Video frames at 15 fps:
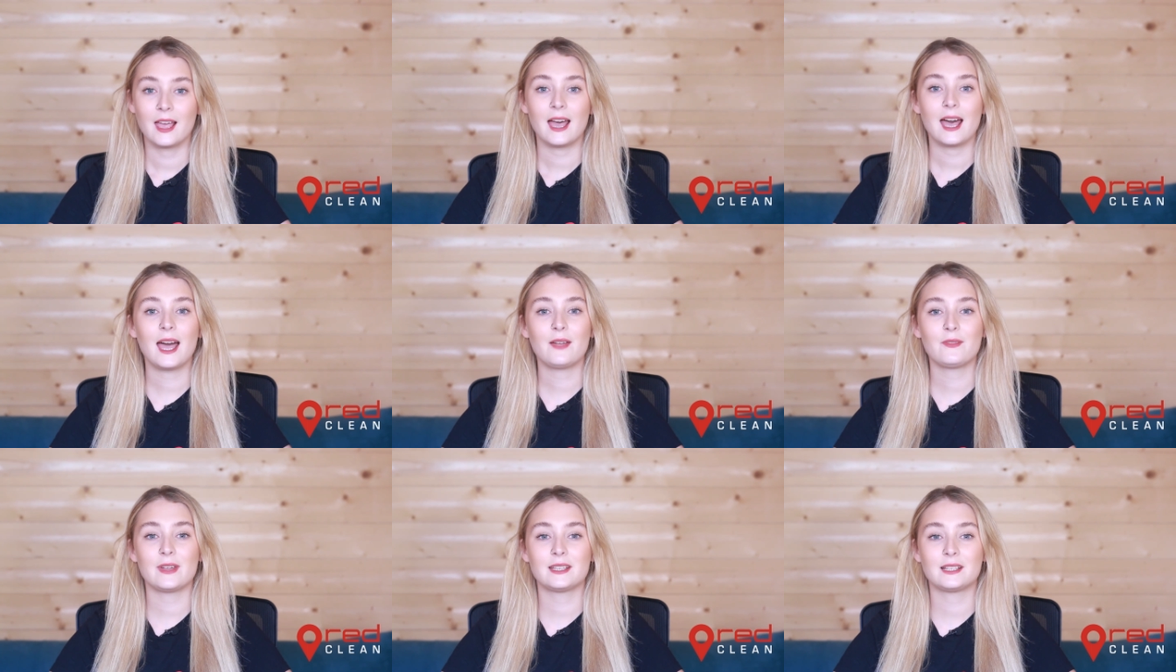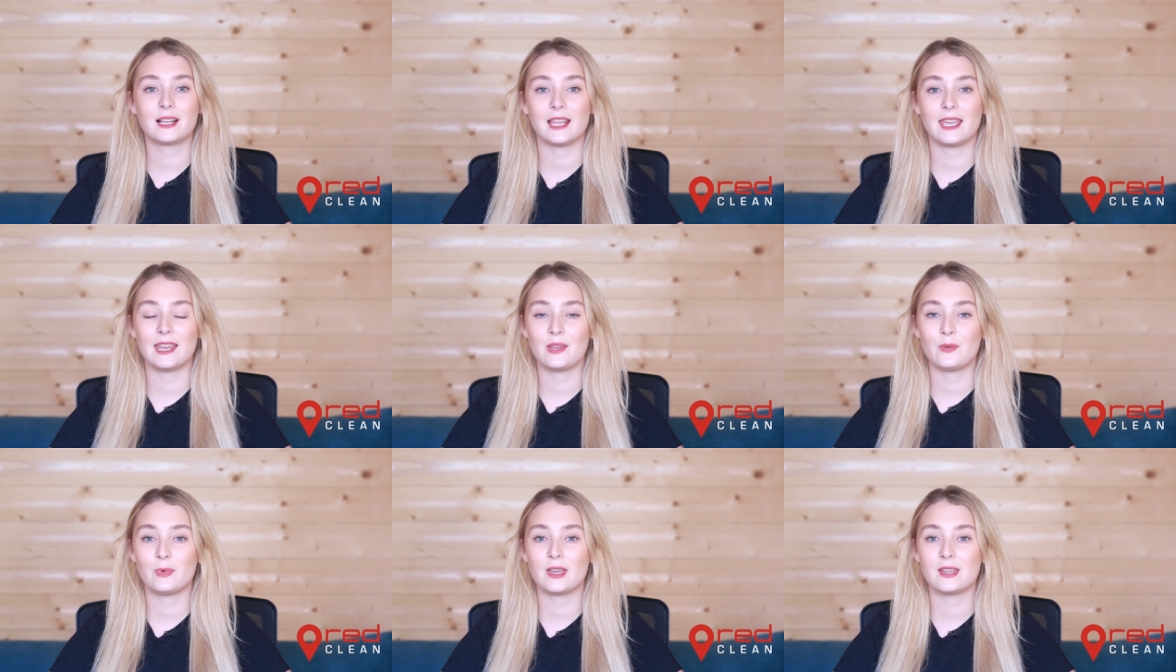At
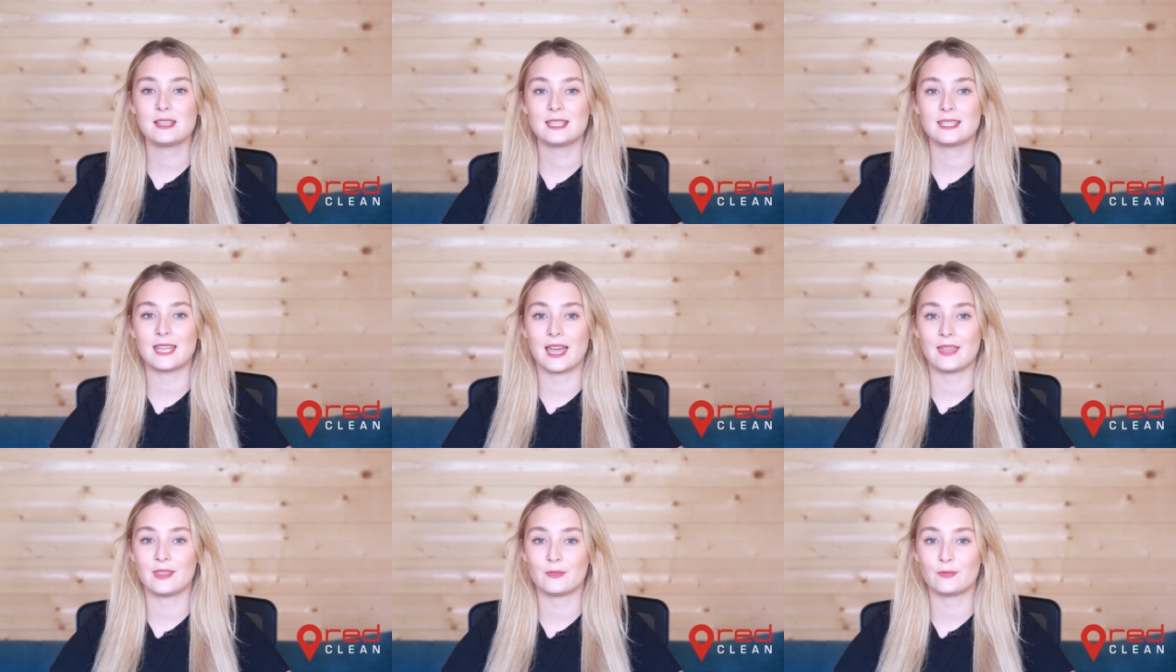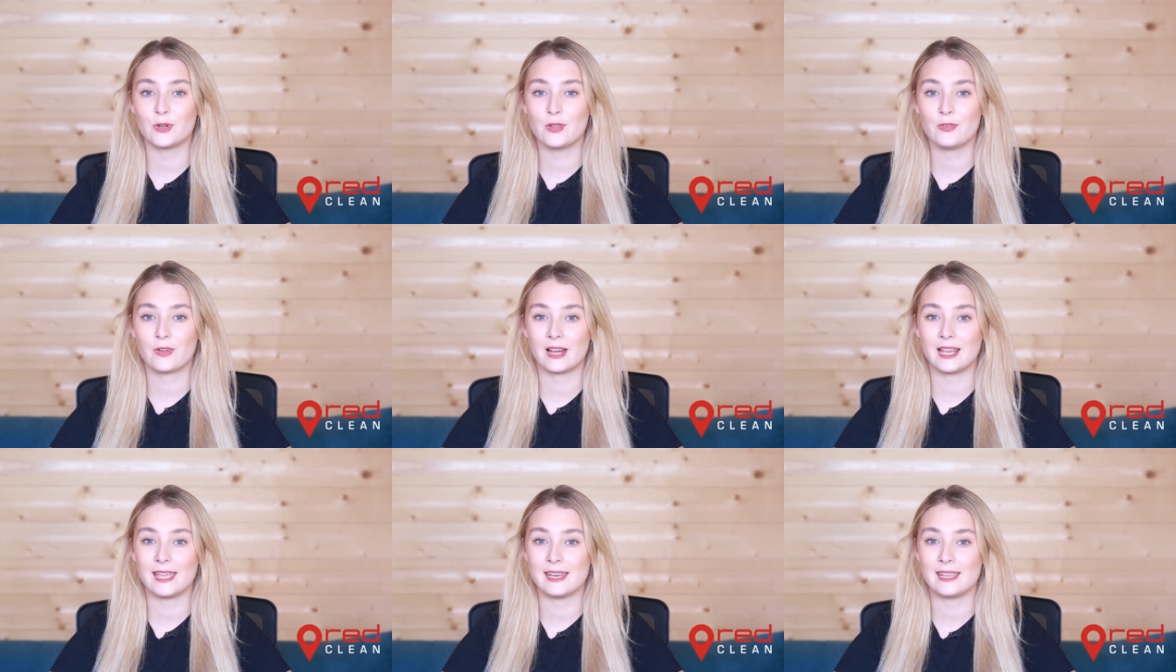RedClean, we understand that roof
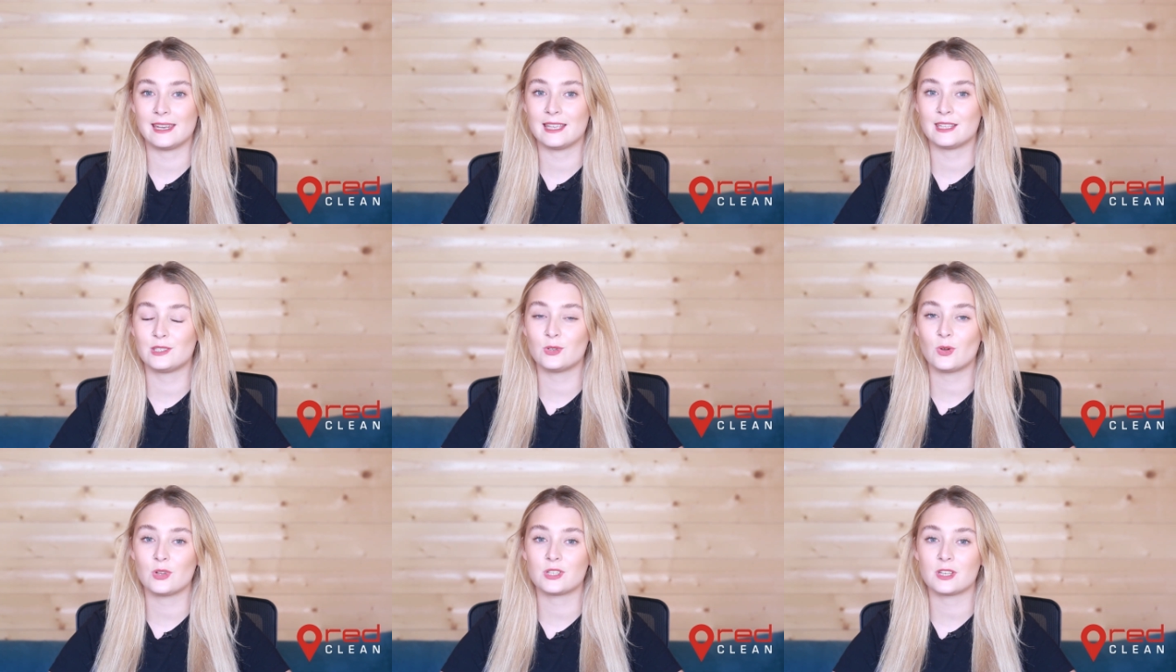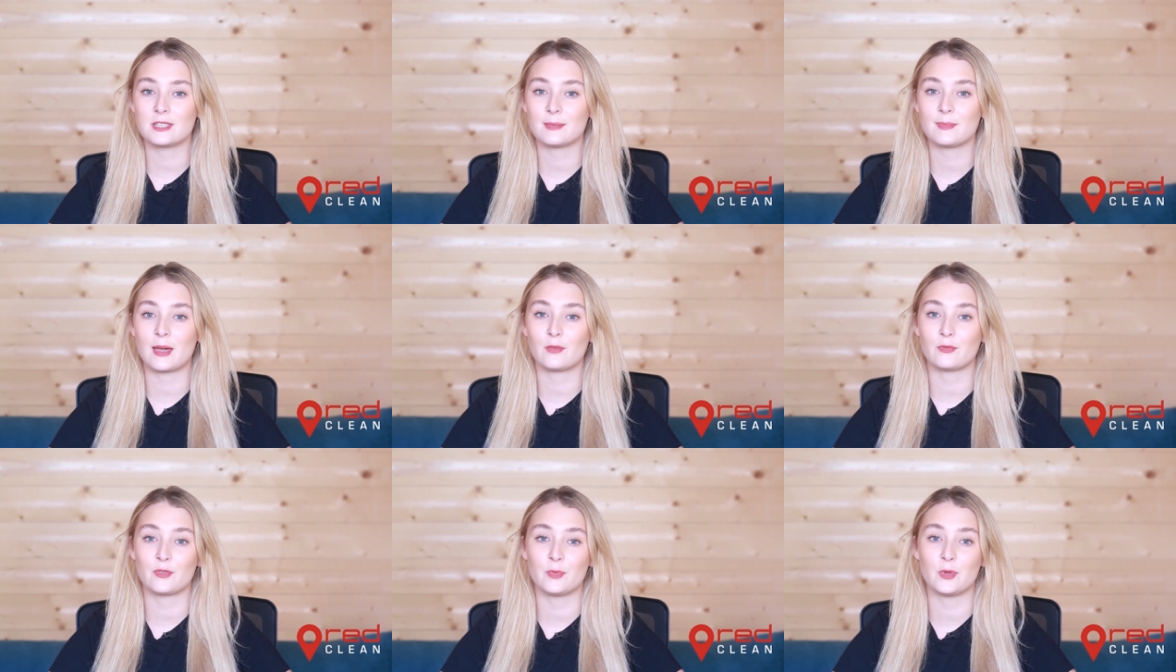cleaning is not just
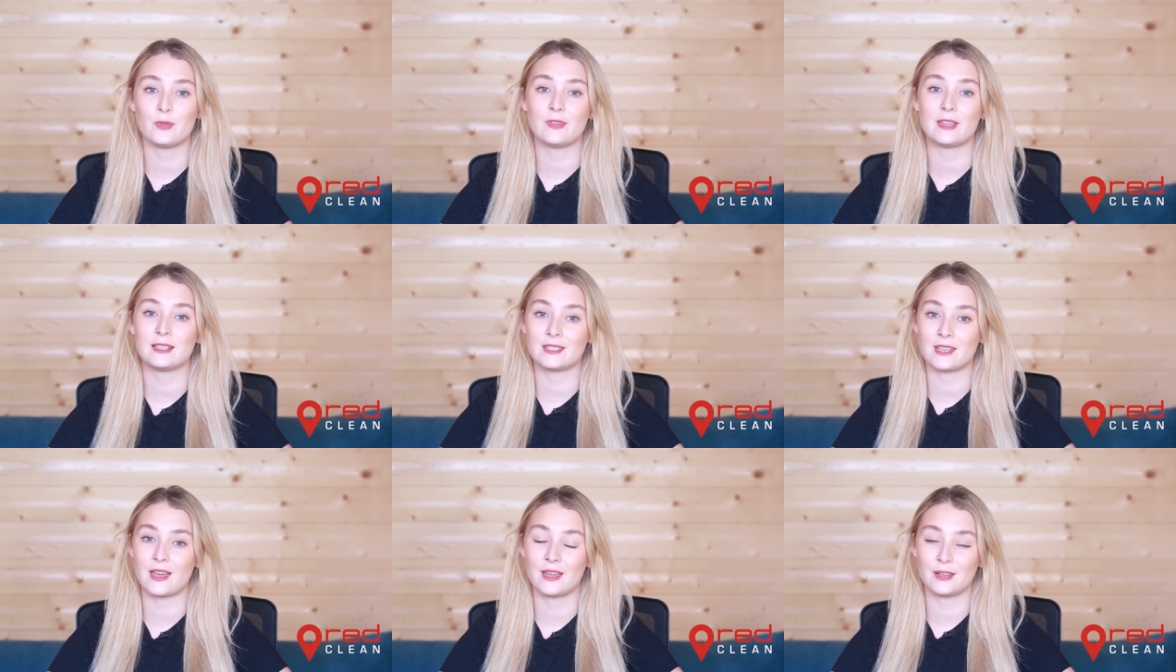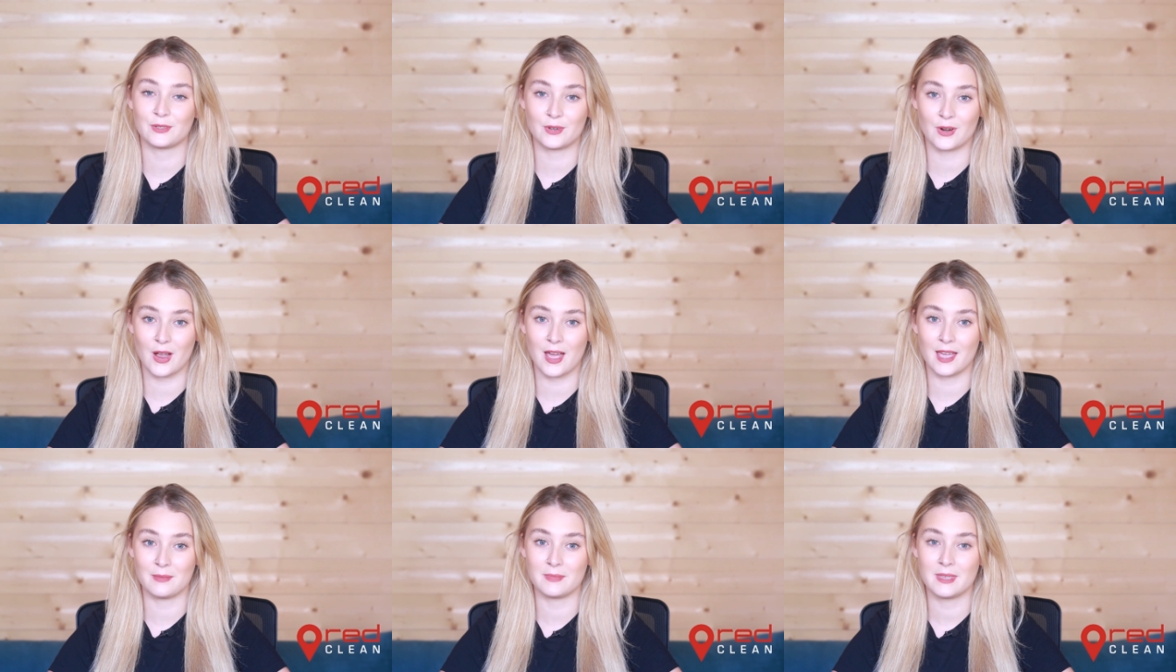about removing dirt and
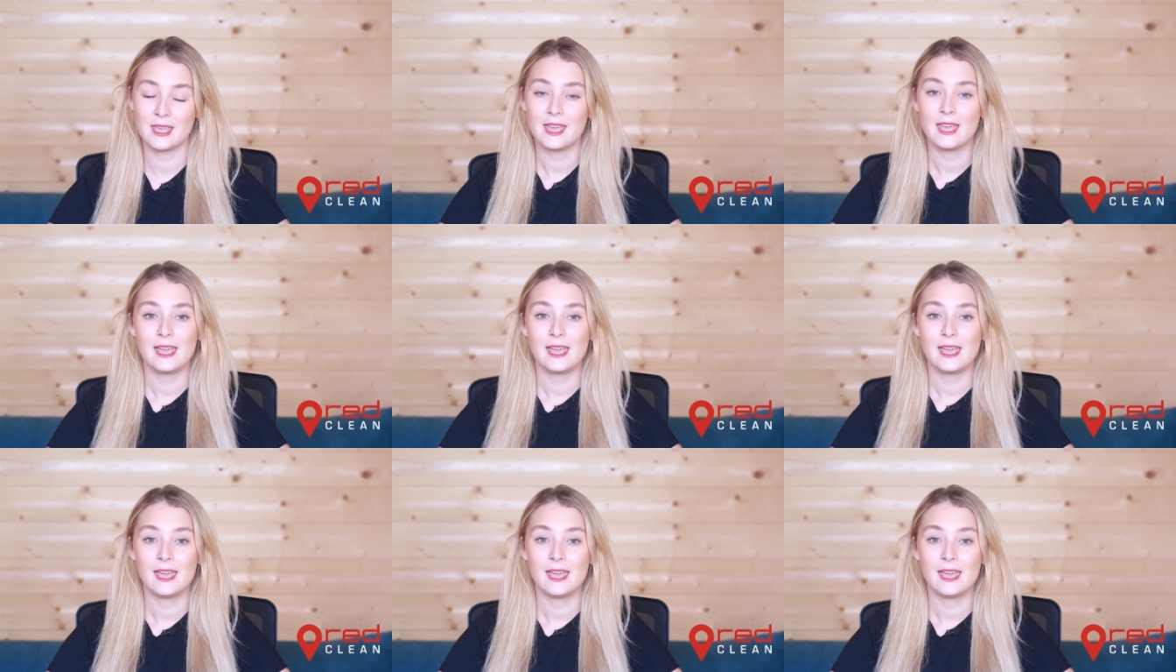grime,